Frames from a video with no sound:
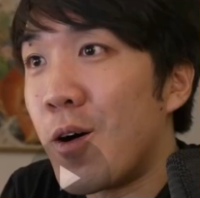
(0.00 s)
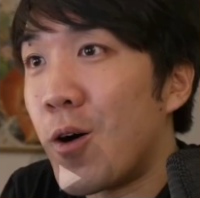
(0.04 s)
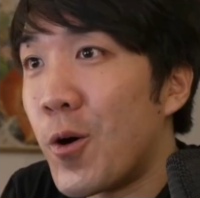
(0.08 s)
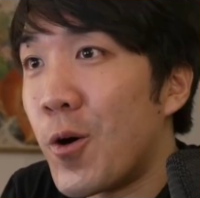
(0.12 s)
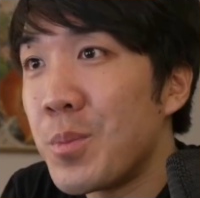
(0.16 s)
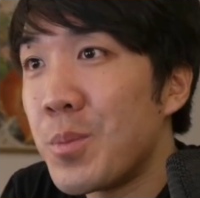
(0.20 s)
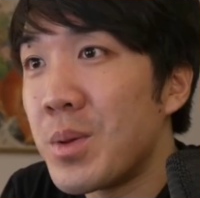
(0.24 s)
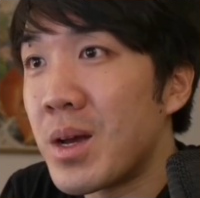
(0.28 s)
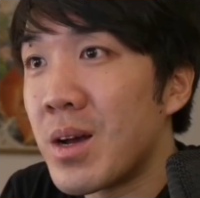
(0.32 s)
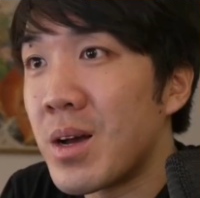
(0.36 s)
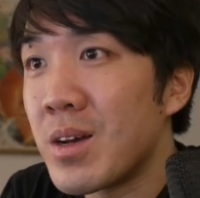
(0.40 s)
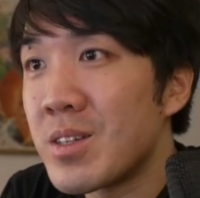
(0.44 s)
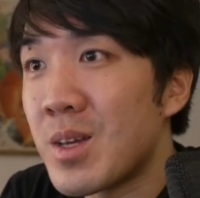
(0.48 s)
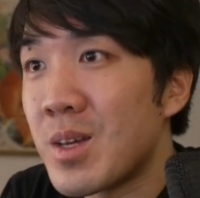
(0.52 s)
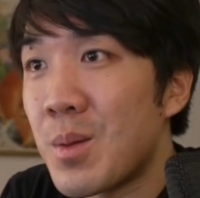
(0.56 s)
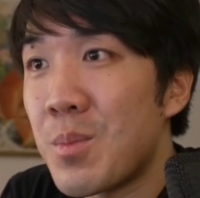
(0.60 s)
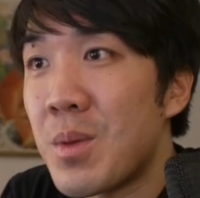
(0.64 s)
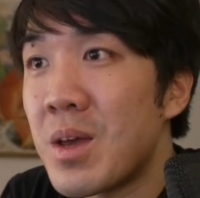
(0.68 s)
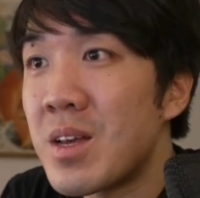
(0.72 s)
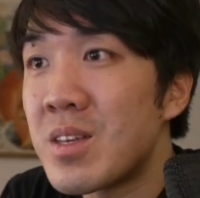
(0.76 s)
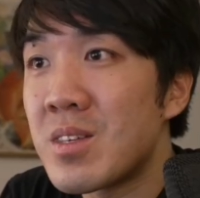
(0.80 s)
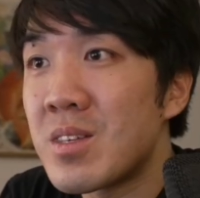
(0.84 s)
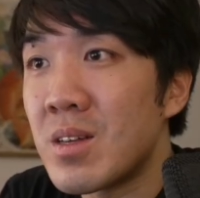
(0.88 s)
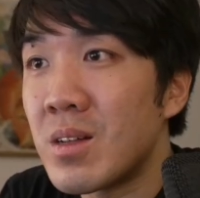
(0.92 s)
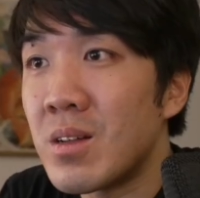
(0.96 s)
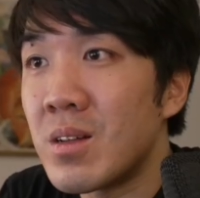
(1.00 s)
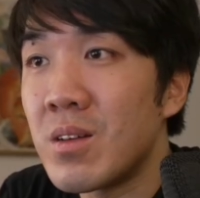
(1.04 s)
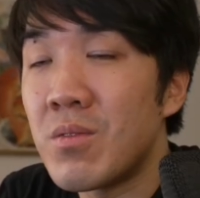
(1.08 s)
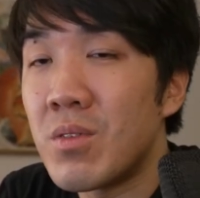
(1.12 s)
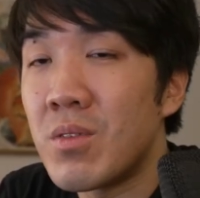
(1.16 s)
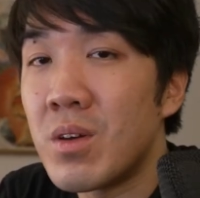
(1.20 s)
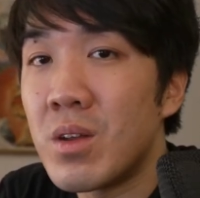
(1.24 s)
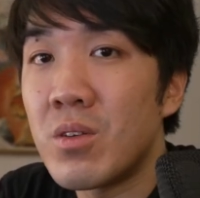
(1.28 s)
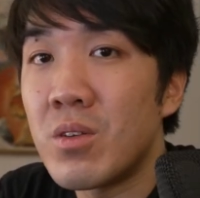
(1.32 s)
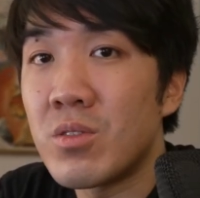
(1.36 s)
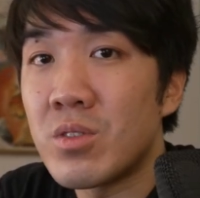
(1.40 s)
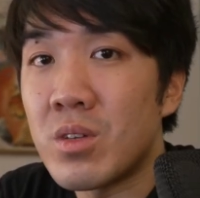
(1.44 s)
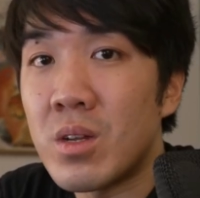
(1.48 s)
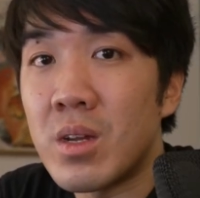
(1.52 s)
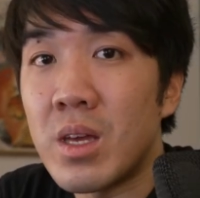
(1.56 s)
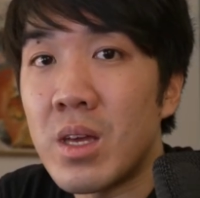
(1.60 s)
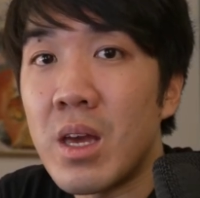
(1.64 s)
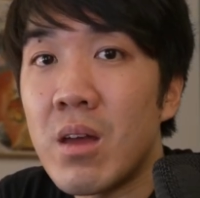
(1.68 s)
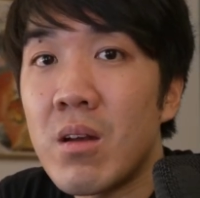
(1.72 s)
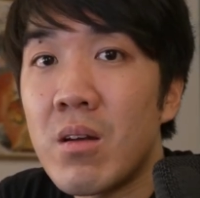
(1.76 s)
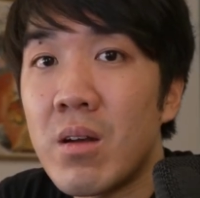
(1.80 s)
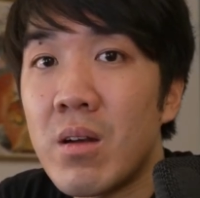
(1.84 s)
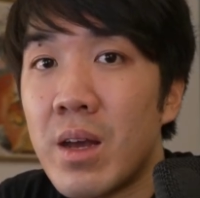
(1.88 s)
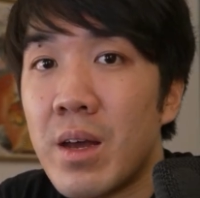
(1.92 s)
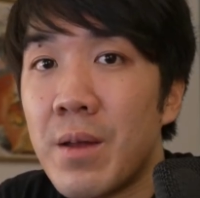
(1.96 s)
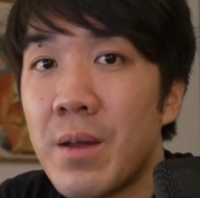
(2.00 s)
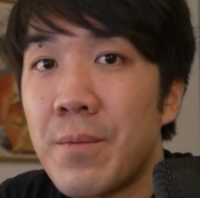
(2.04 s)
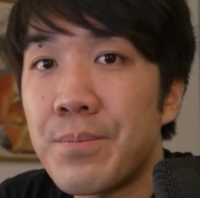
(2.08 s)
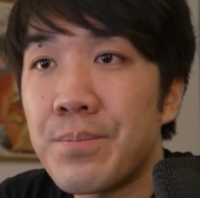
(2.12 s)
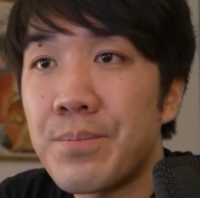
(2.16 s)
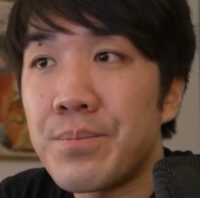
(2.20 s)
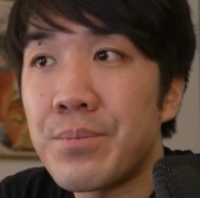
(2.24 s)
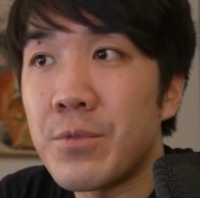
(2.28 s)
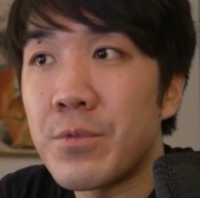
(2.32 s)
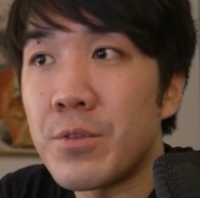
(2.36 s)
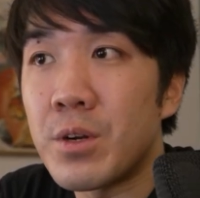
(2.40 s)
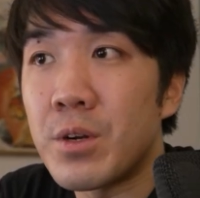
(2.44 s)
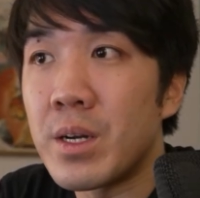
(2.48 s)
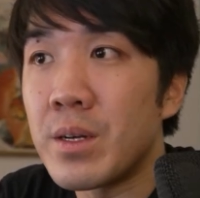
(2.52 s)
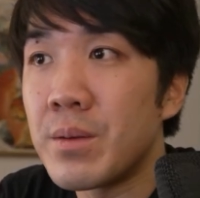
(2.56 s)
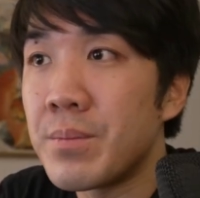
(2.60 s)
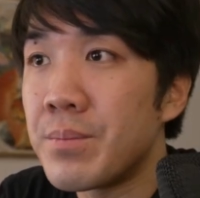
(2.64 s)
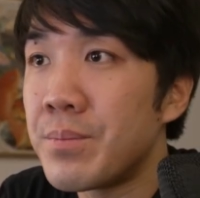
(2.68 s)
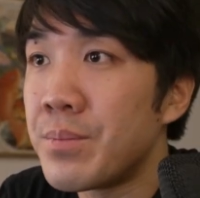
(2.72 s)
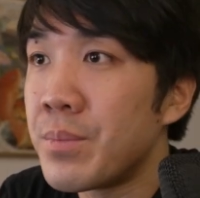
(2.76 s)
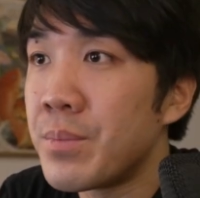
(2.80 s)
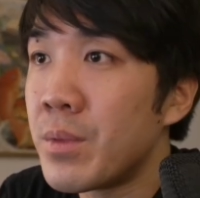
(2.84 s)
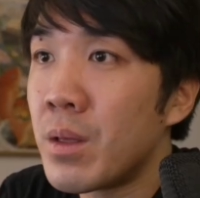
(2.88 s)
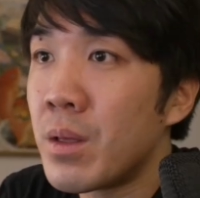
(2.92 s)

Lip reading: All because I make silly videos on the internet, right?